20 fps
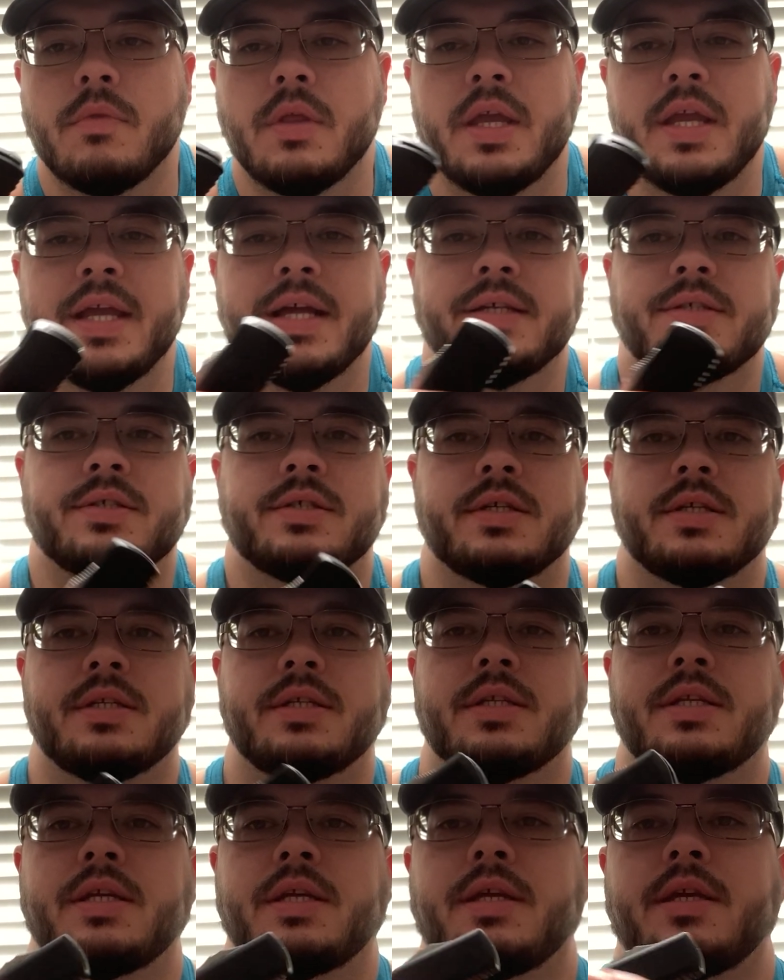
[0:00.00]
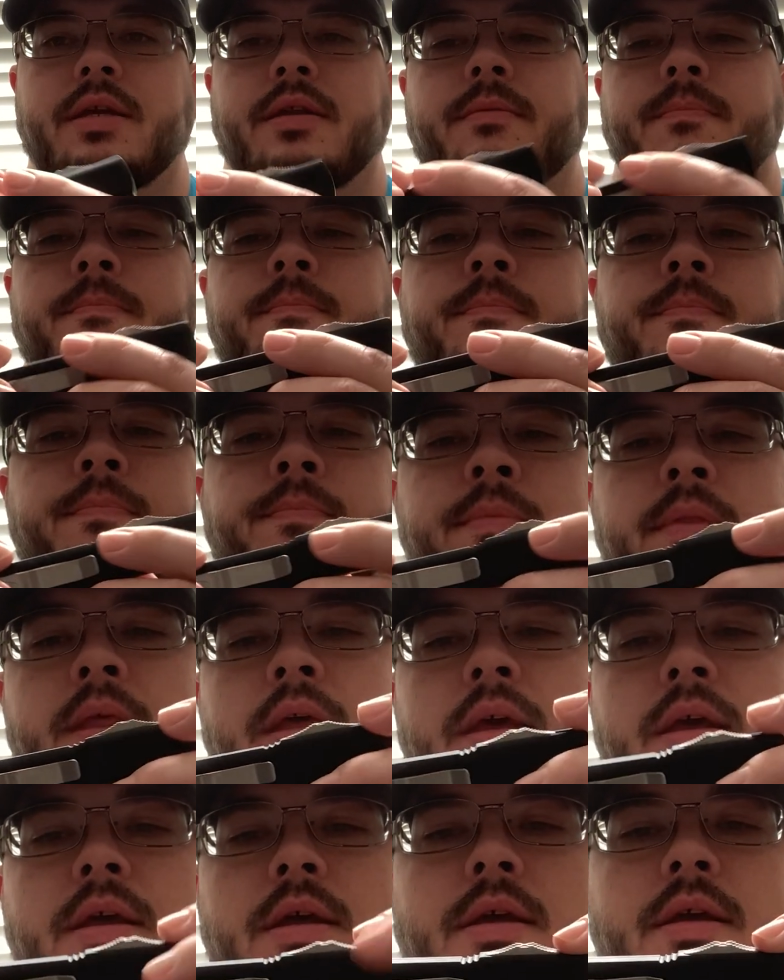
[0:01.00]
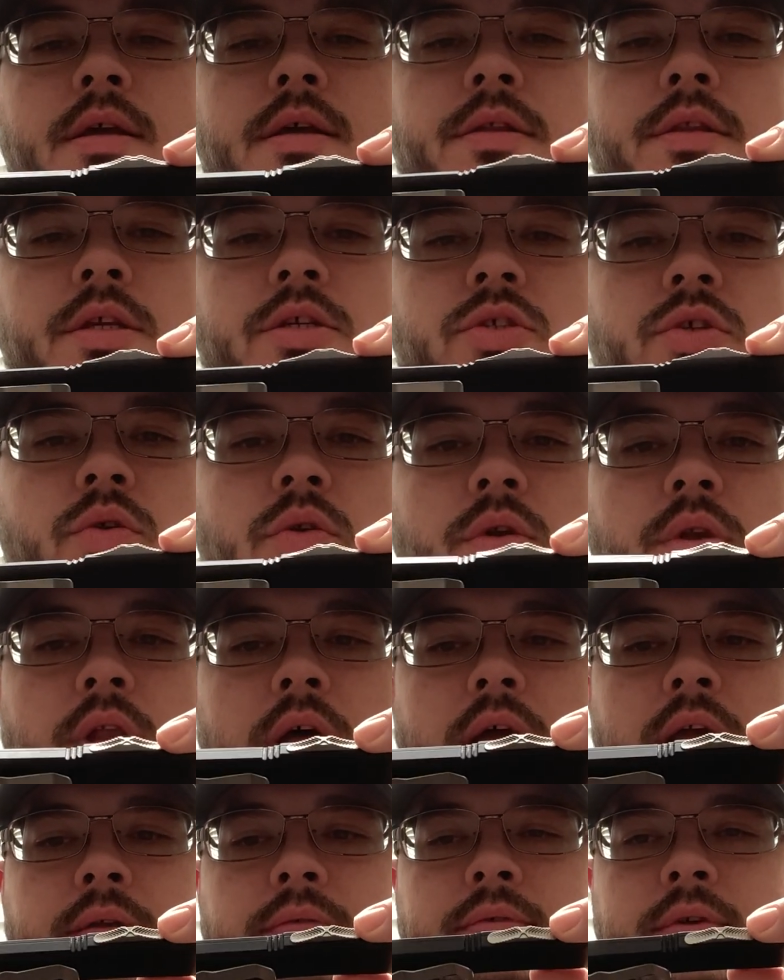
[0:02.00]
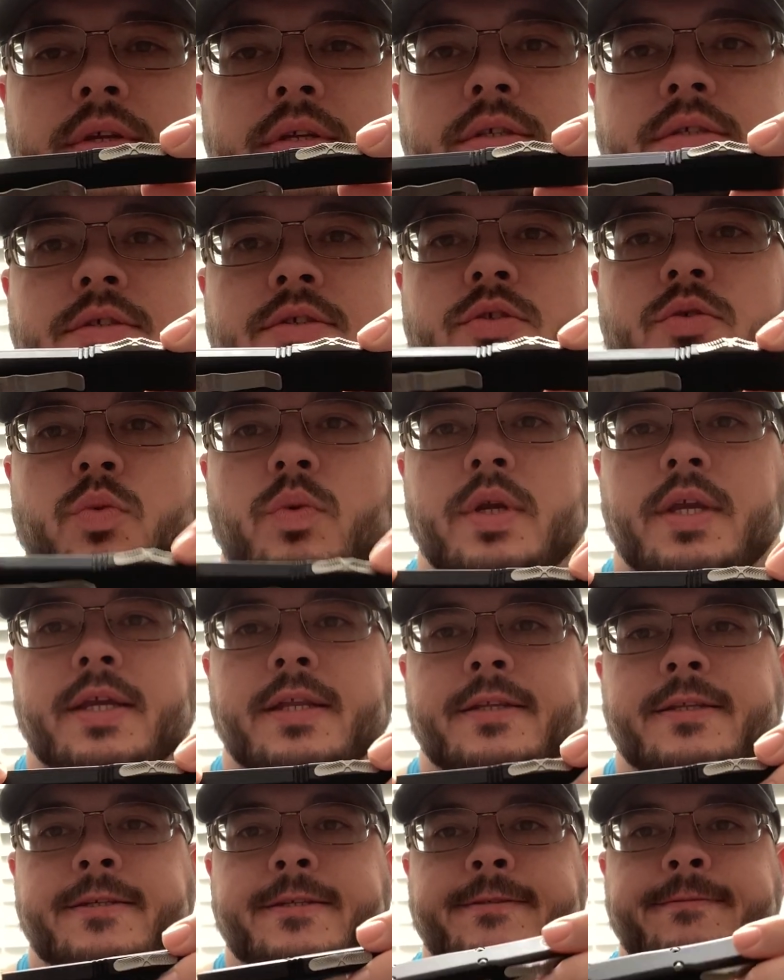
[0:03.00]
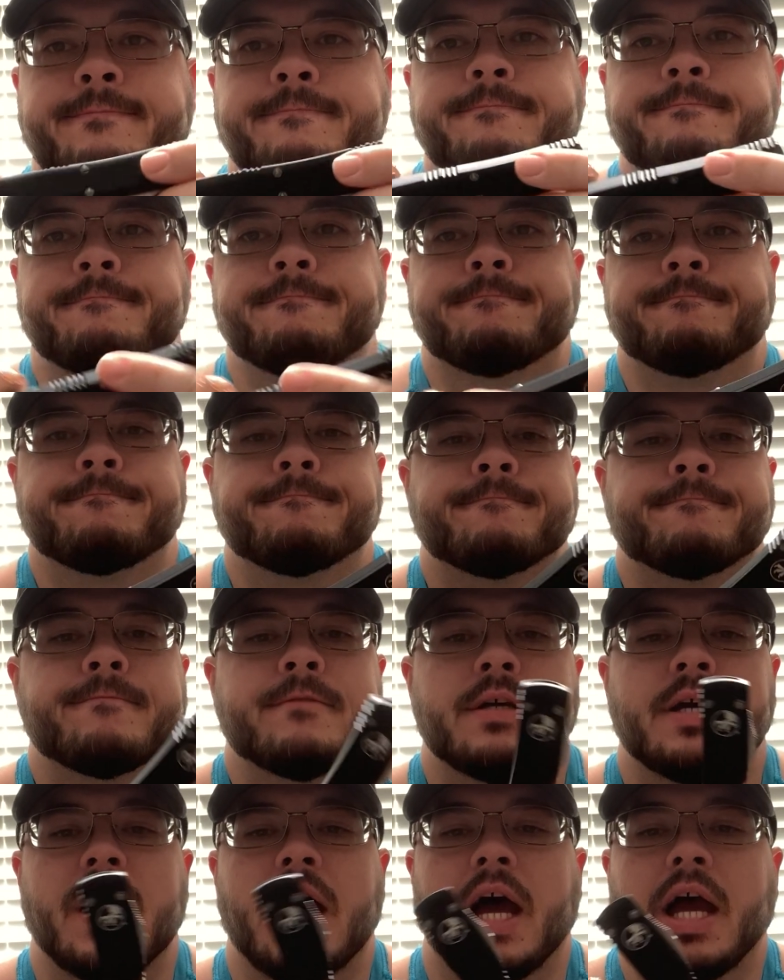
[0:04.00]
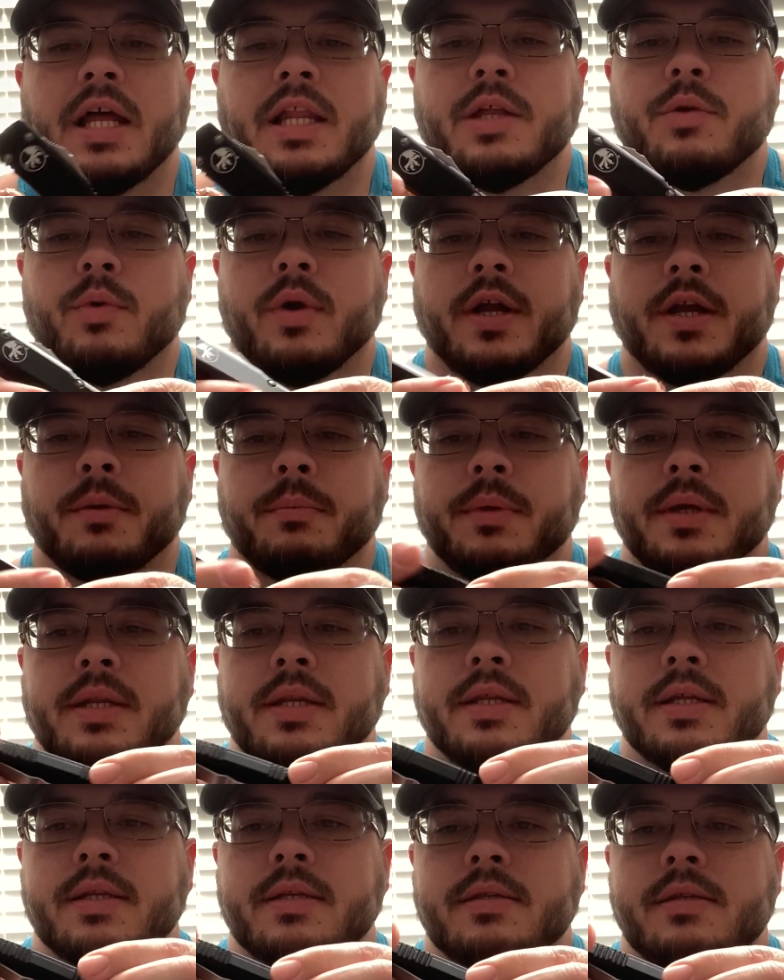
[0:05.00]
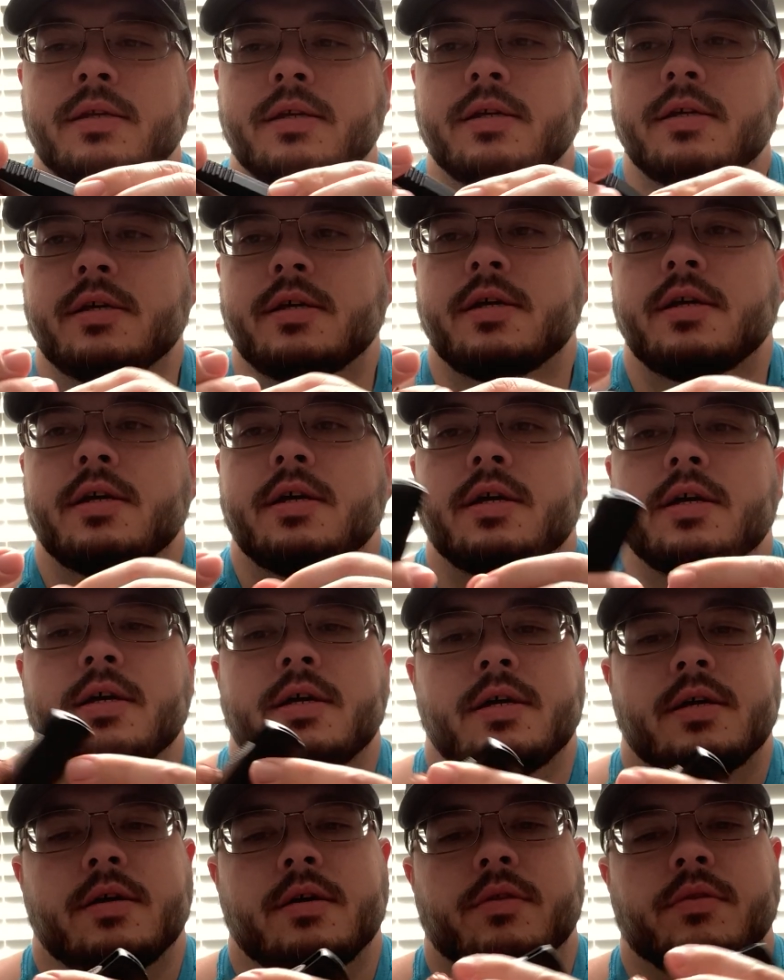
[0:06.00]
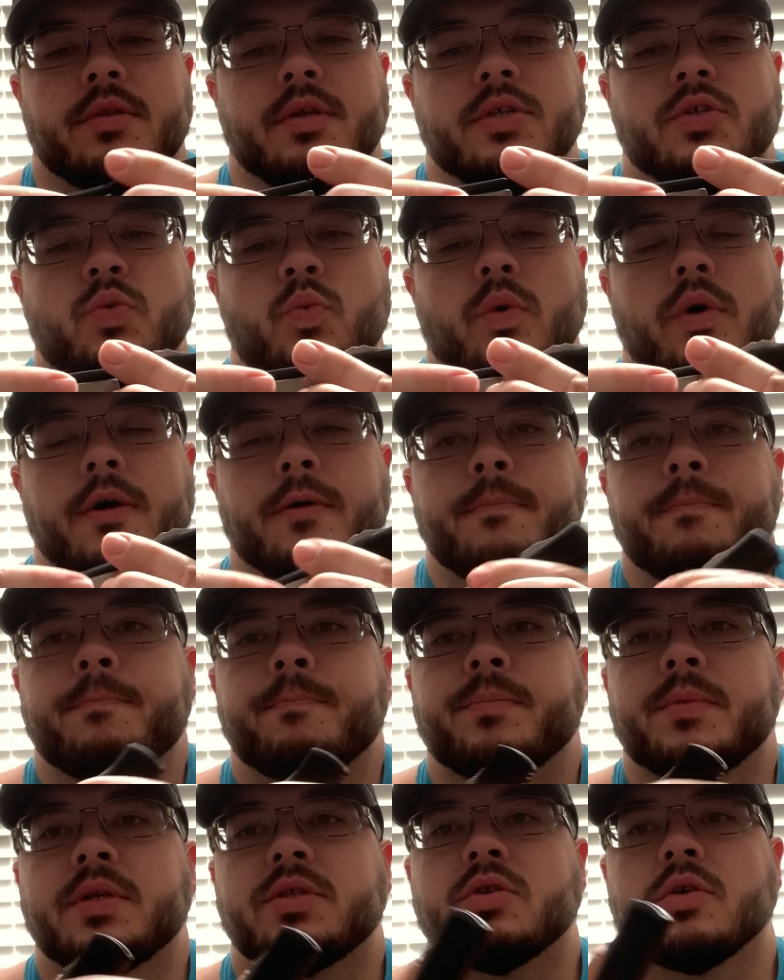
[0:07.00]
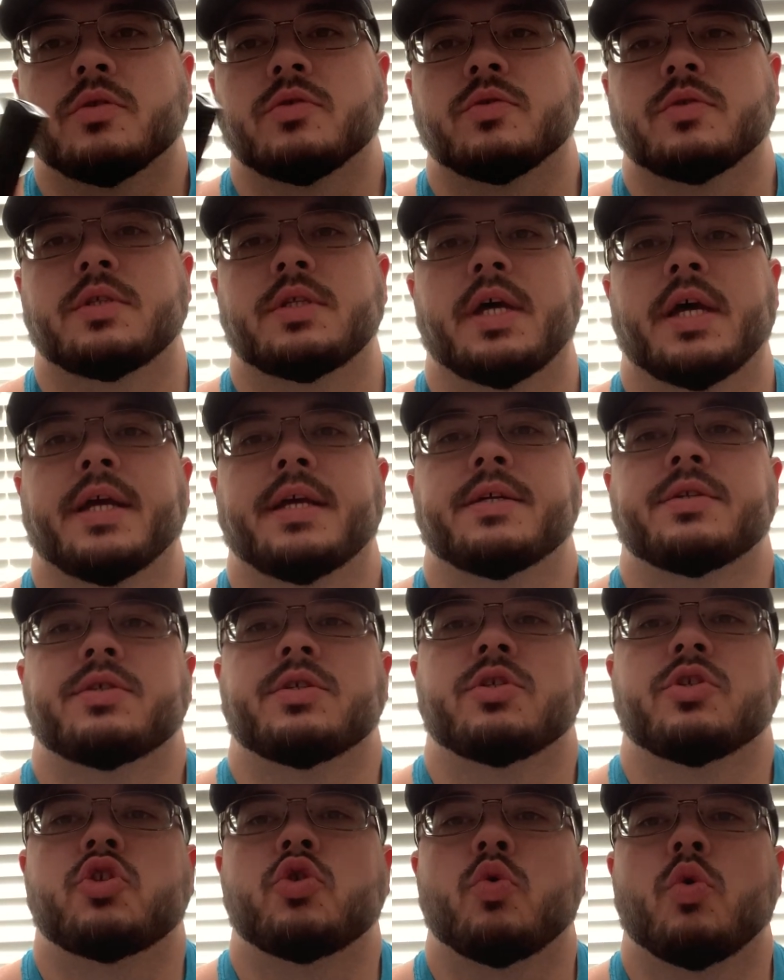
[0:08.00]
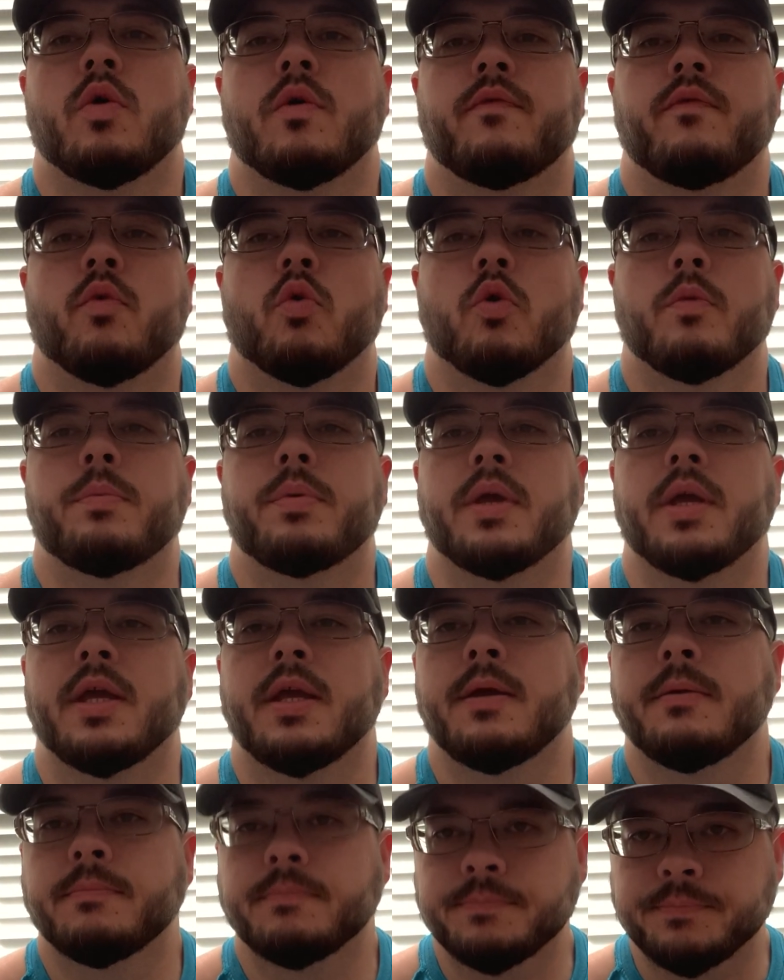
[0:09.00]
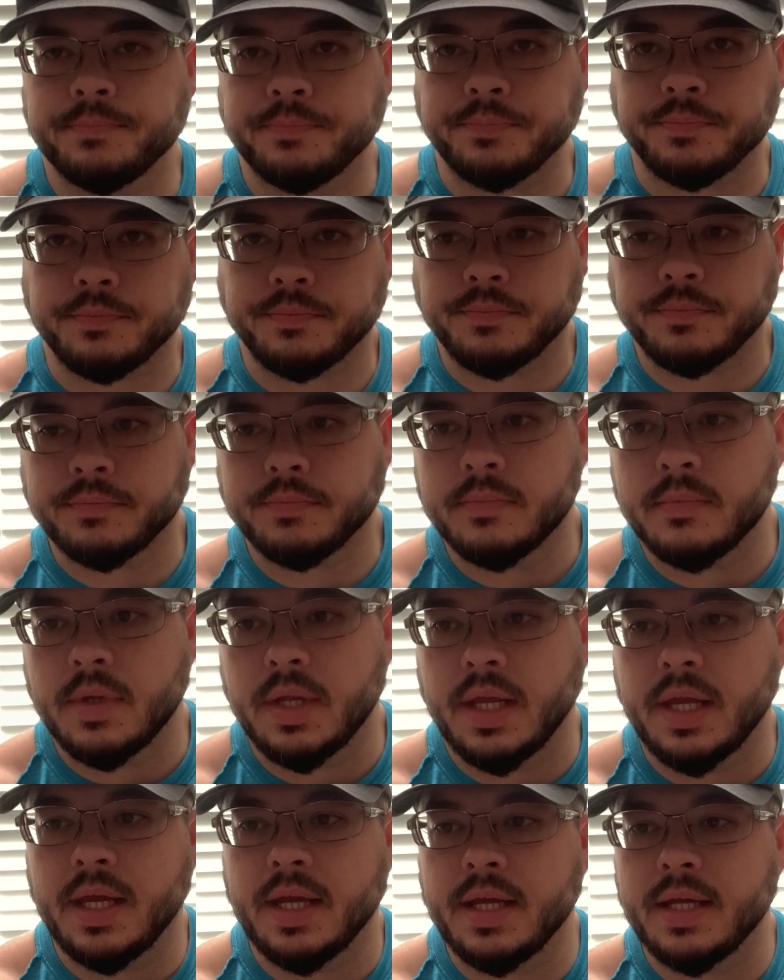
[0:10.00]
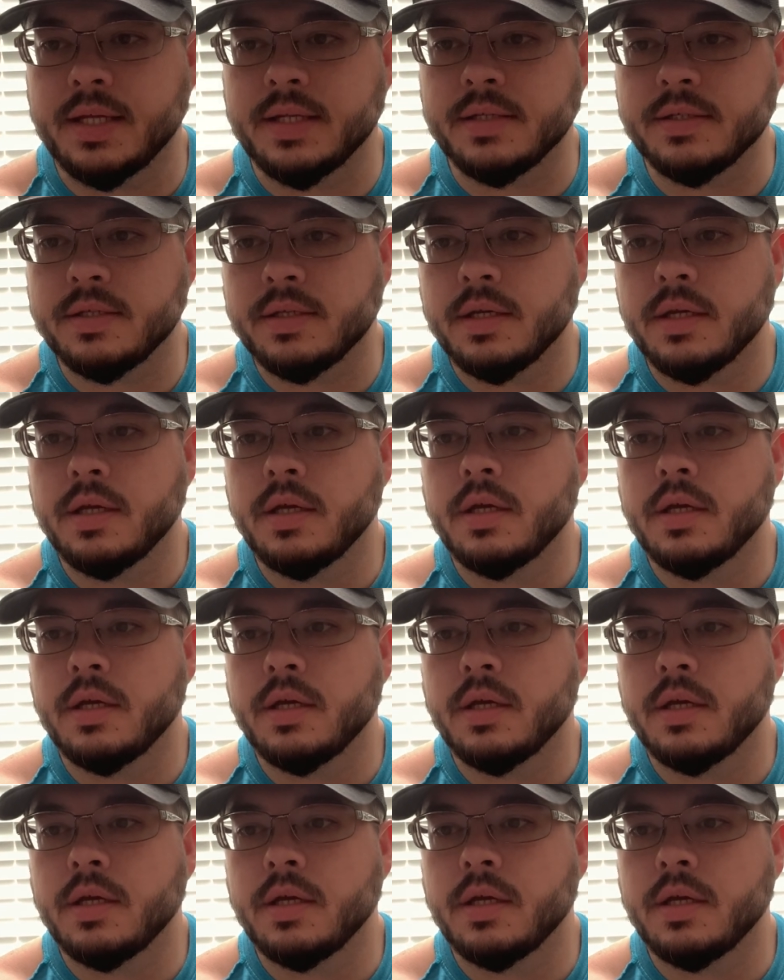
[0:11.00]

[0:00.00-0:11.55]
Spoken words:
Yes, indeed. This little knife is sweet. Highly recommend it. This one, this Ultratech, is in 204p, and